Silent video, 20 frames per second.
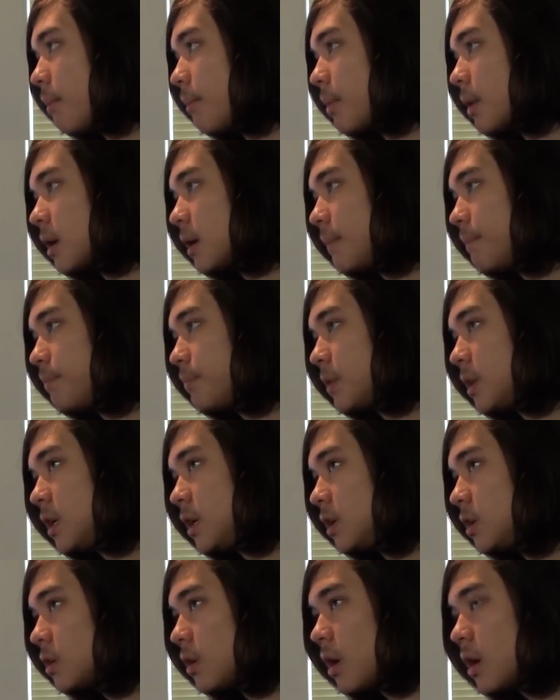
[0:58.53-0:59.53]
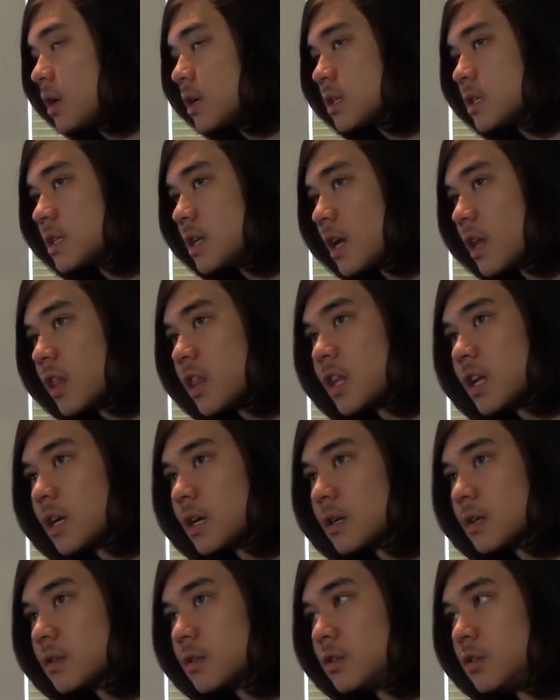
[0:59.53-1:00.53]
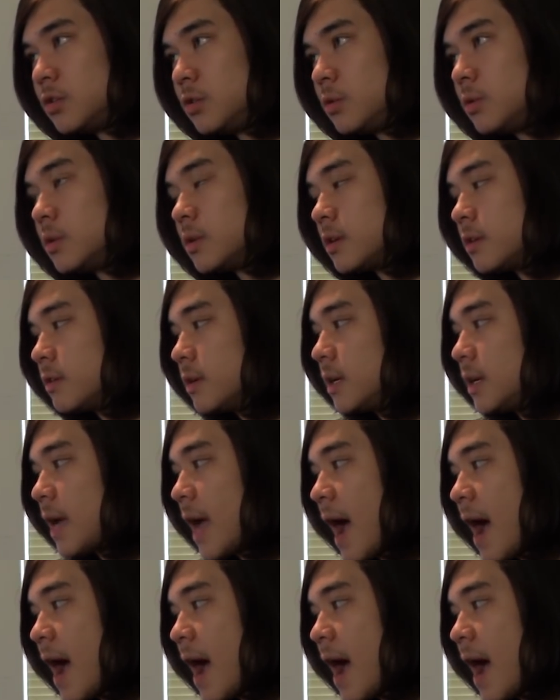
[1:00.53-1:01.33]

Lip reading: But, you know, honestly, I think to a degree,